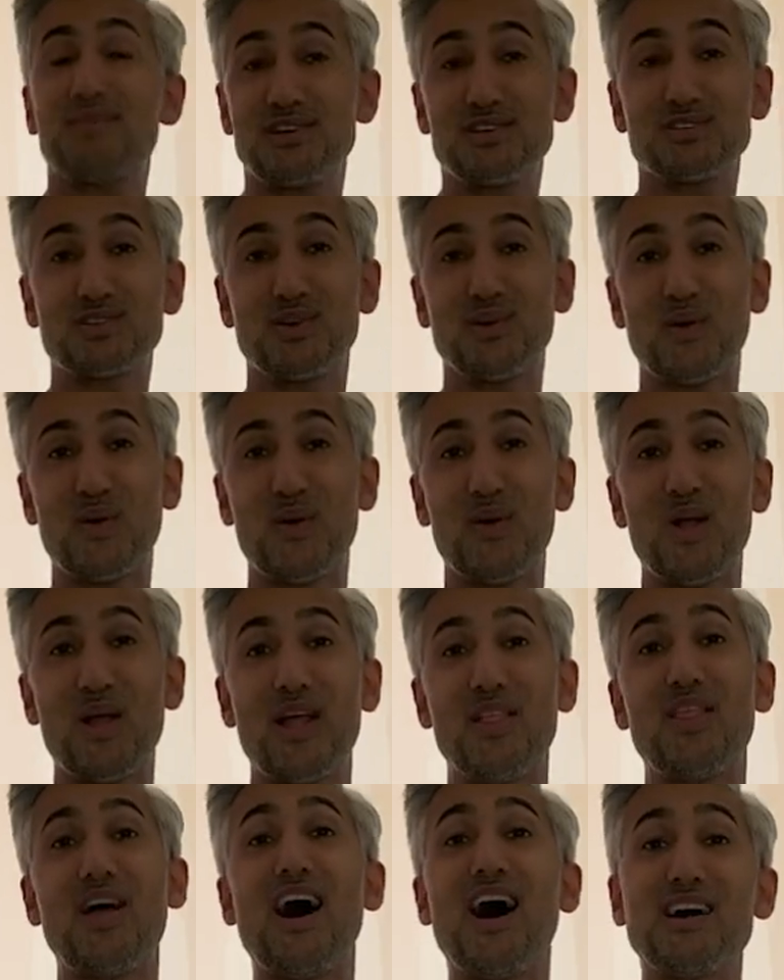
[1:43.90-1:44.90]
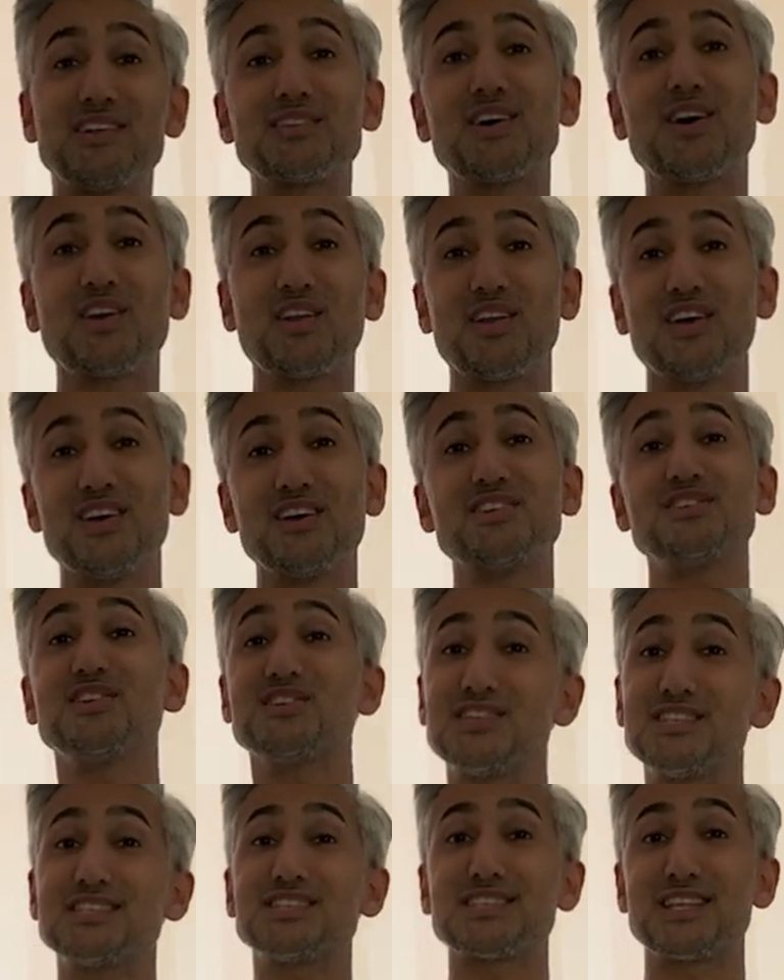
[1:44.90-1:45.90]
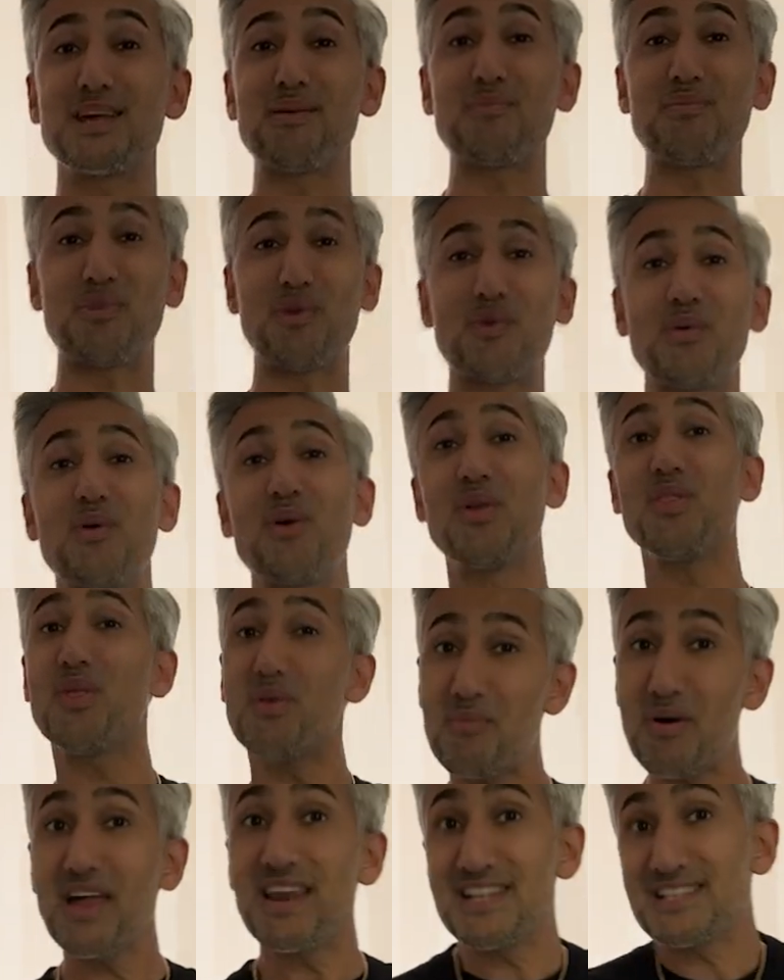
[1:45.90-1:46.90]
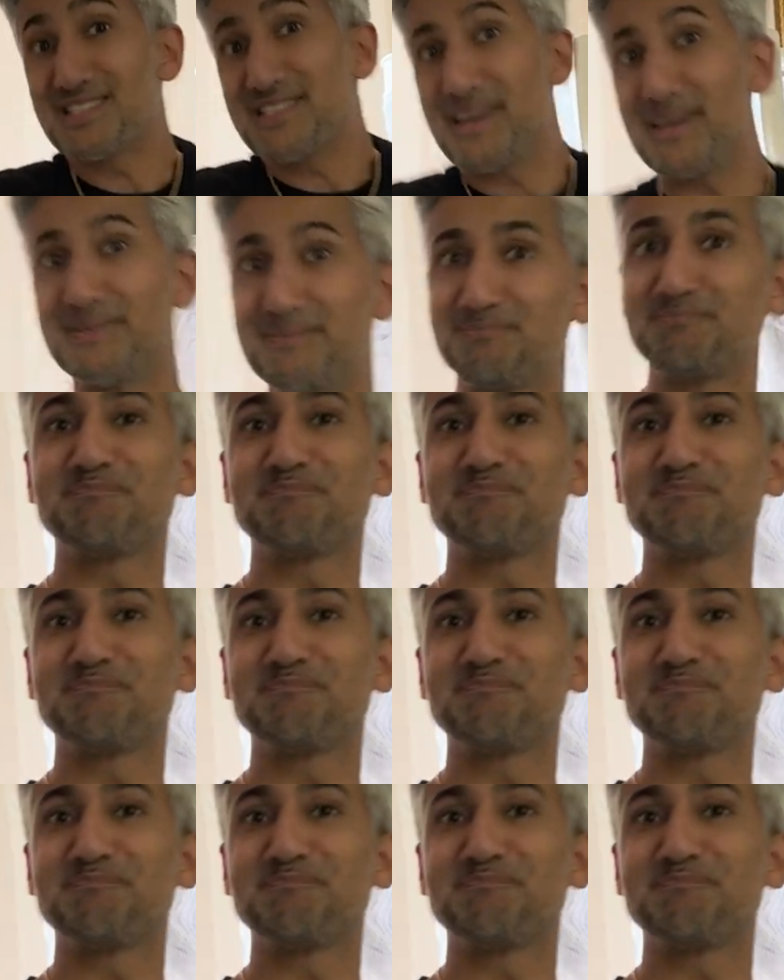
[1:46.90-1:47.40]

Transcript: make sure that our toddler doesn't slip through the banister.